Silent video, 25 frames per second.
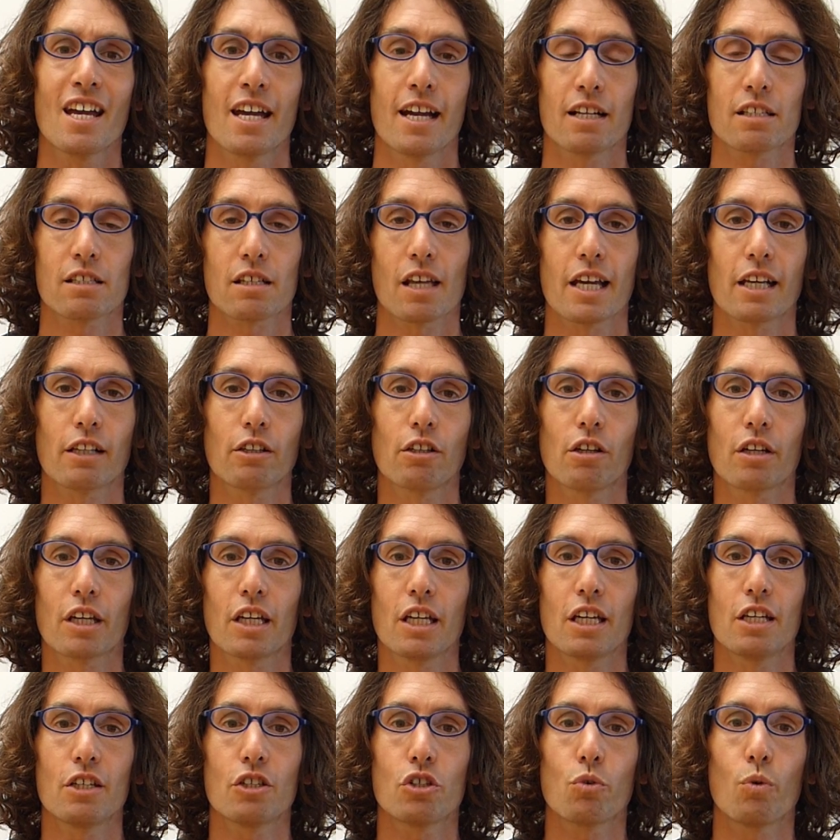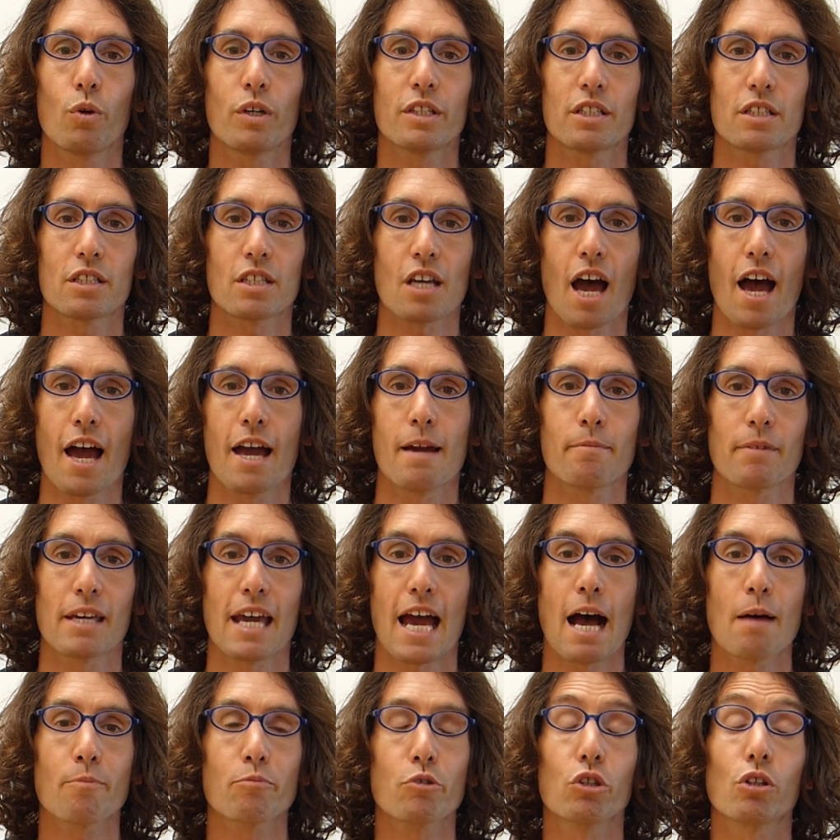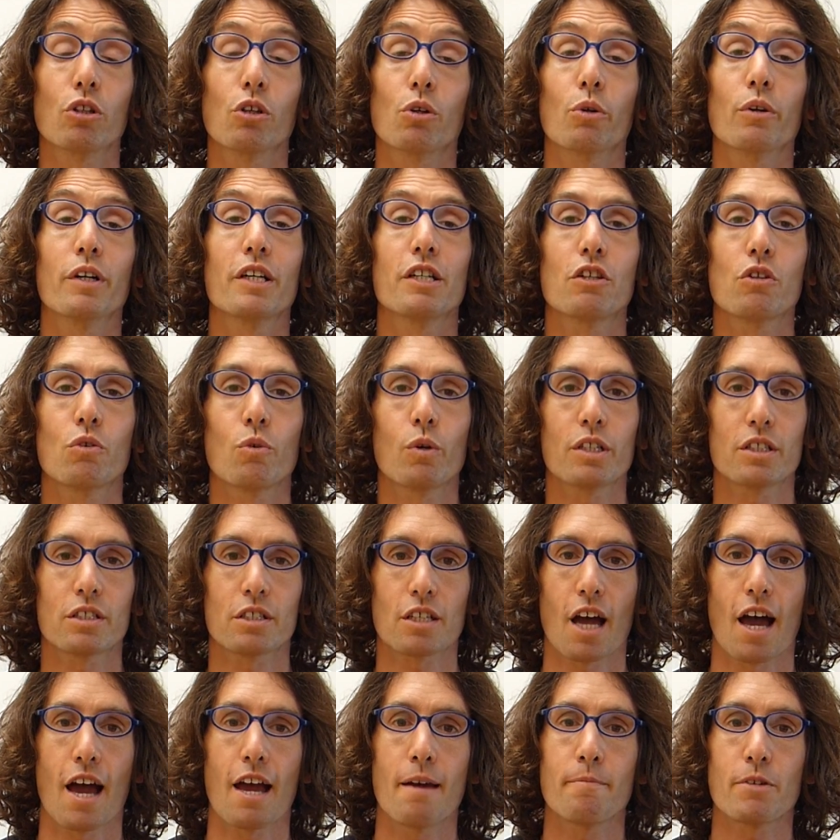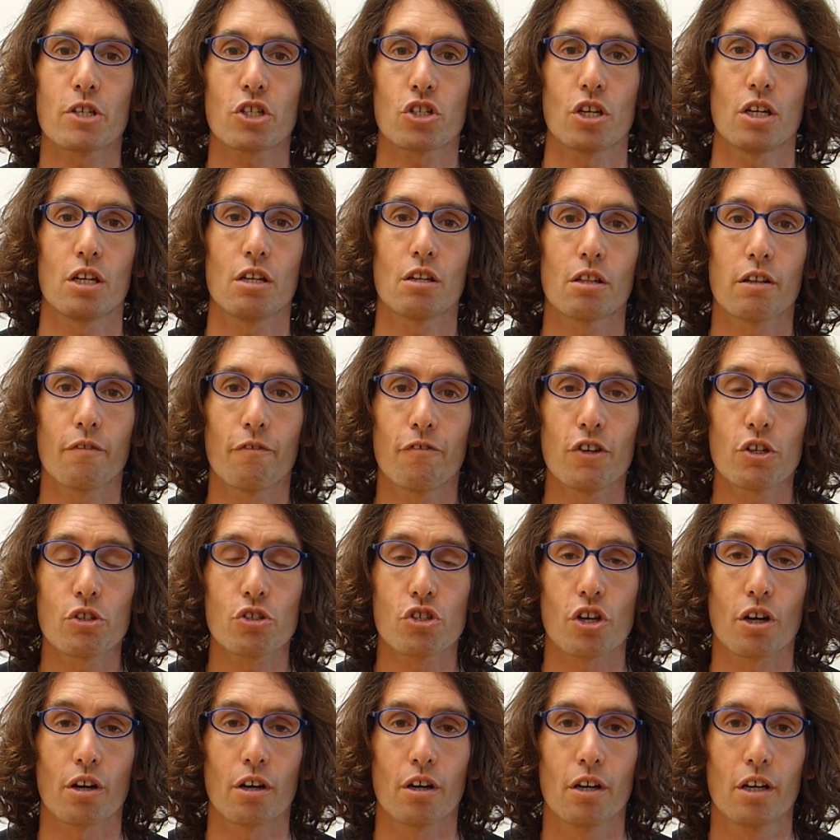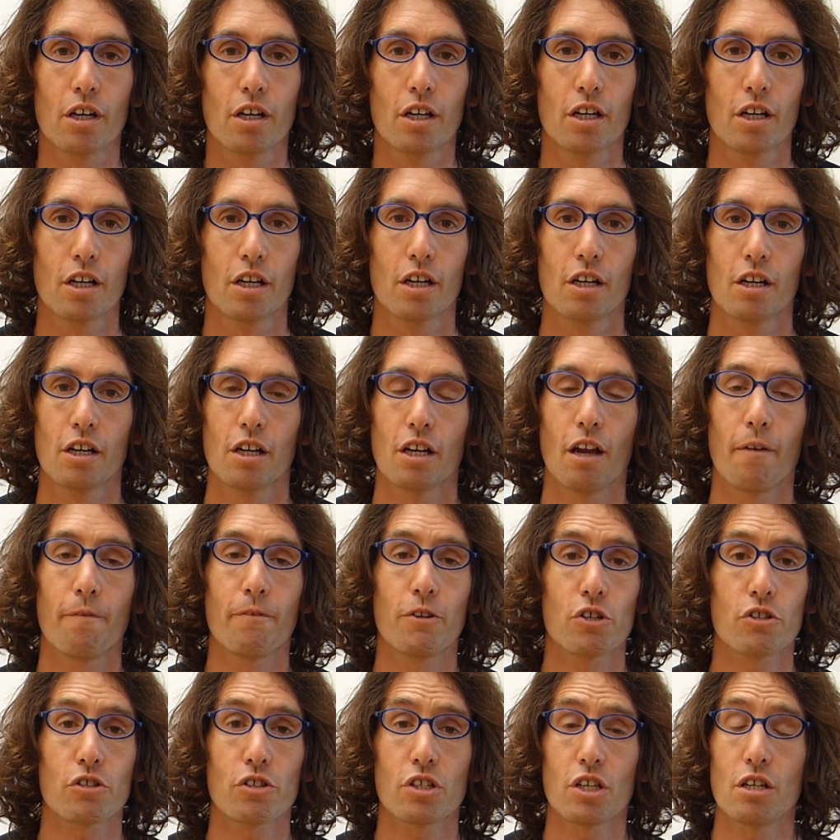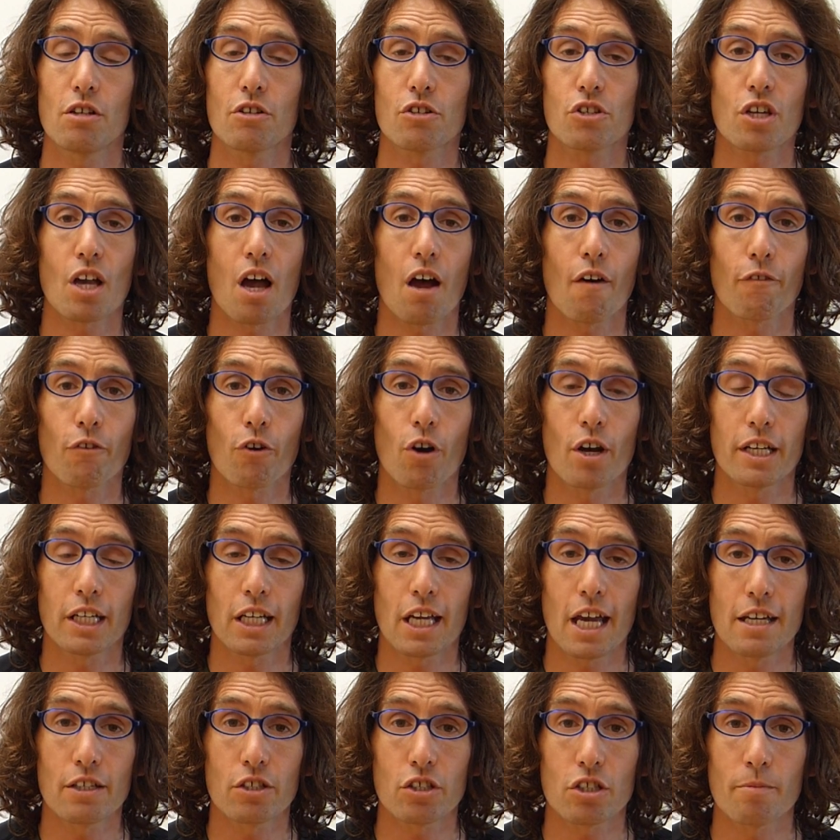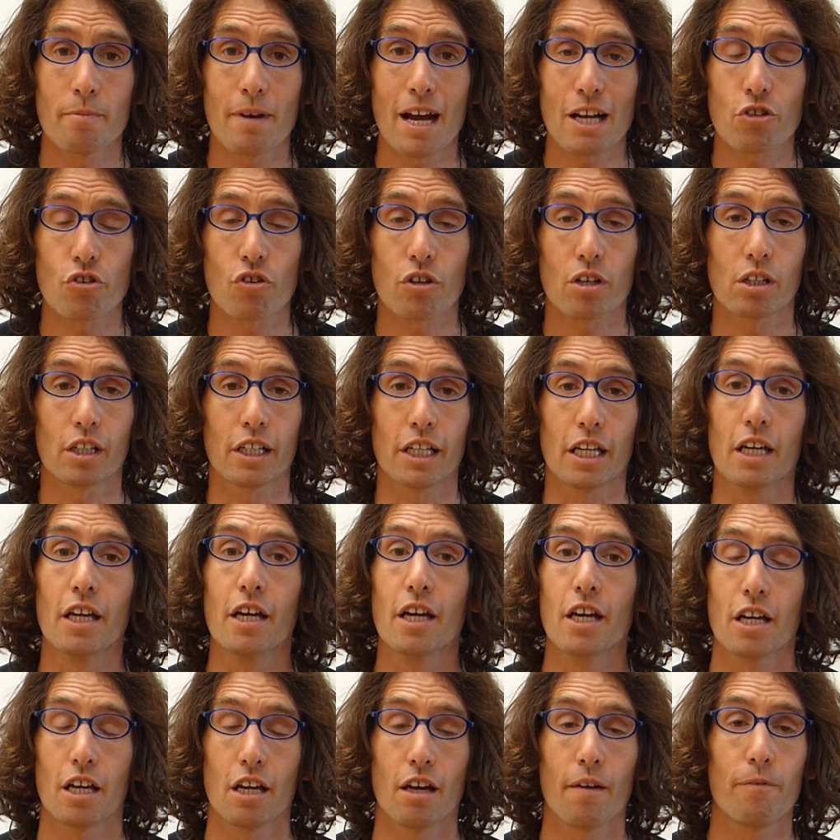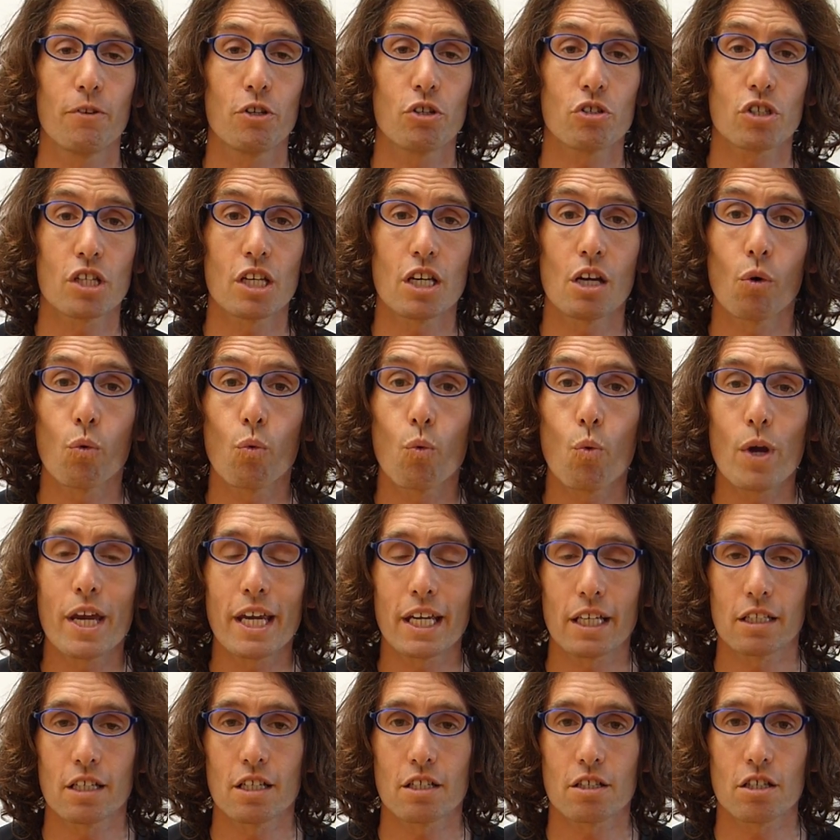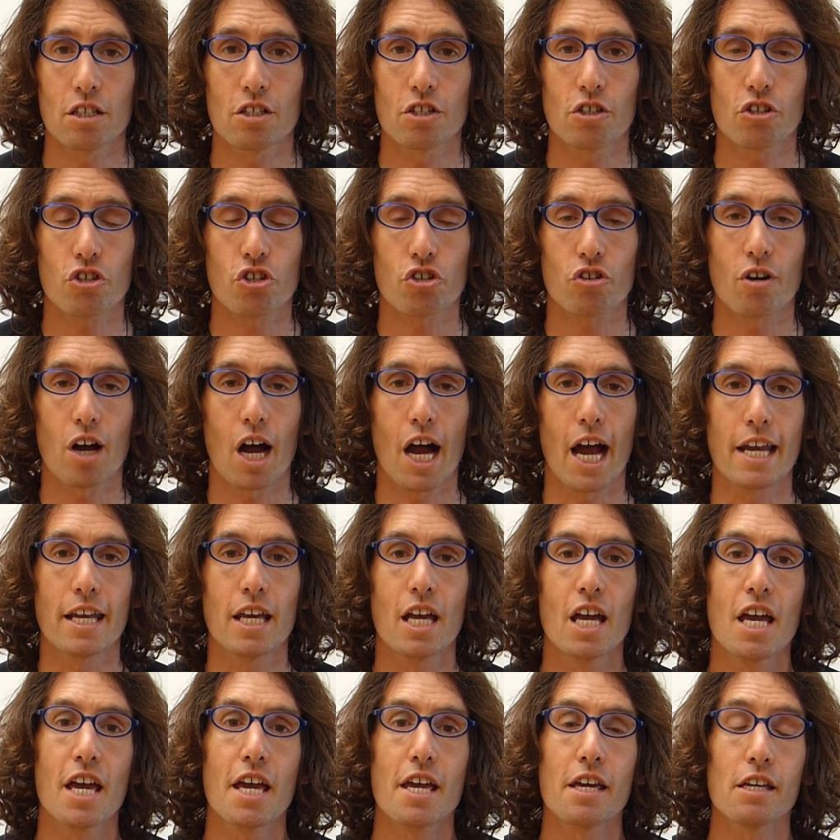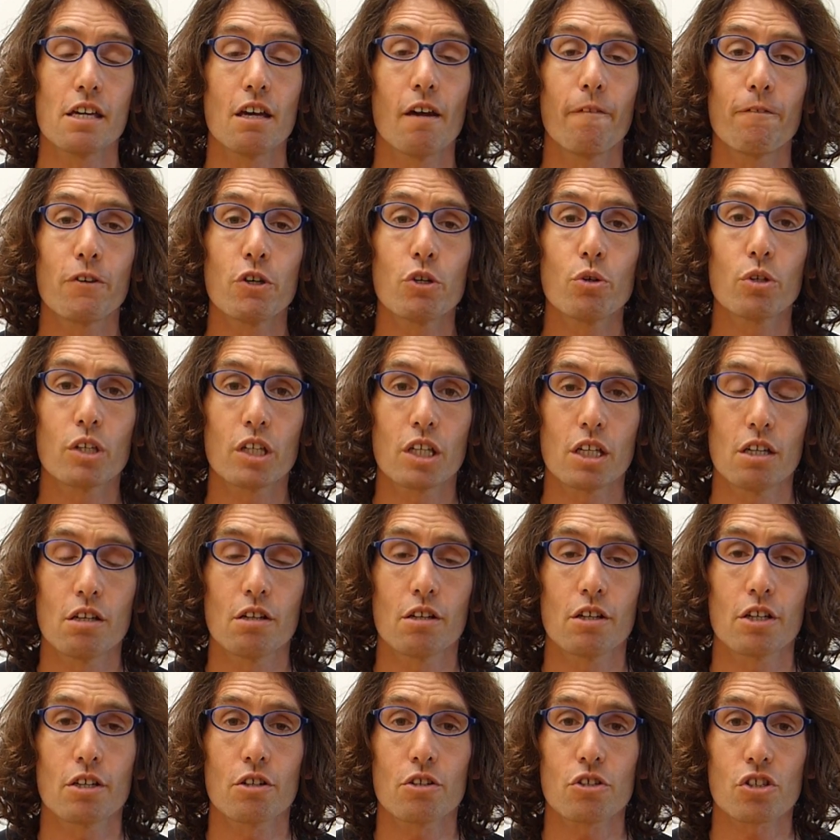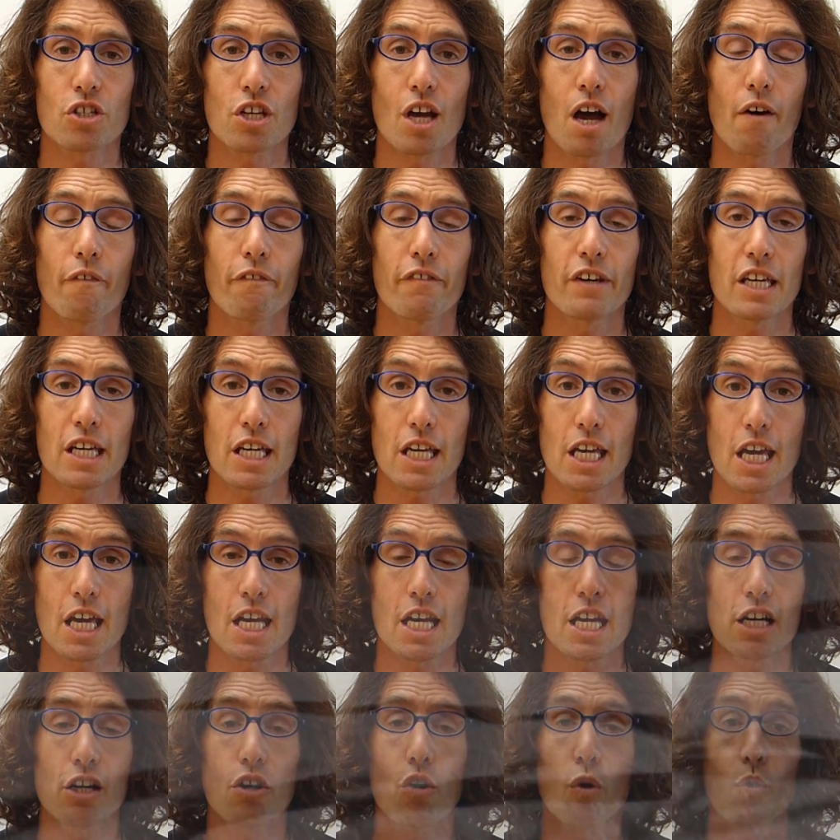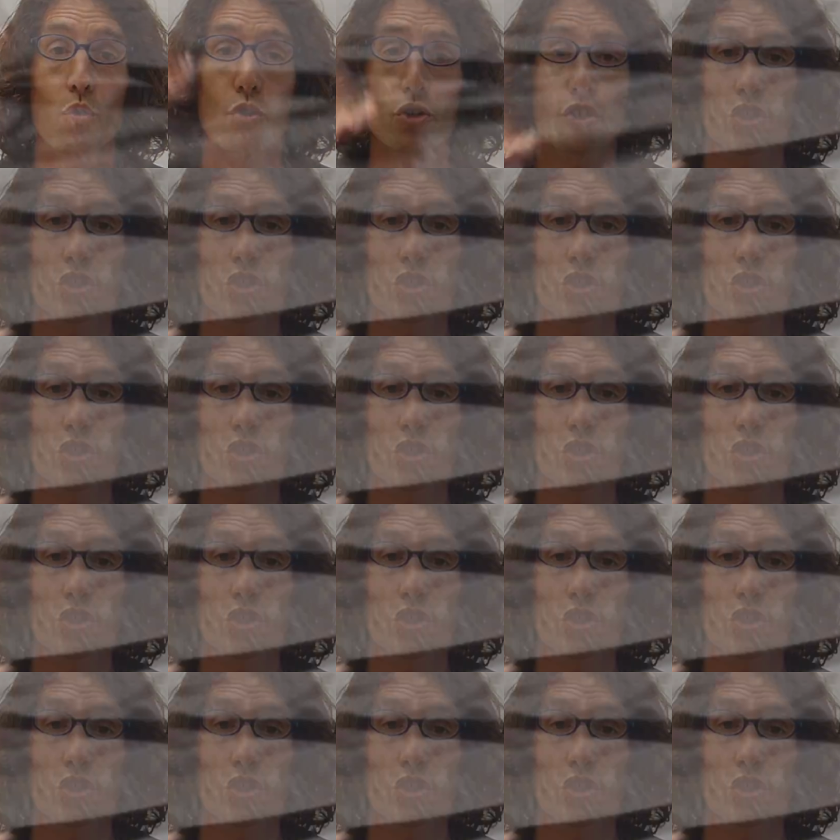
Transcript: It's like looking into a time capsule or into a time machine of the future. If you see yourself running asymmetrically, if you see a weakness in your stride, if you hear yourself hitting or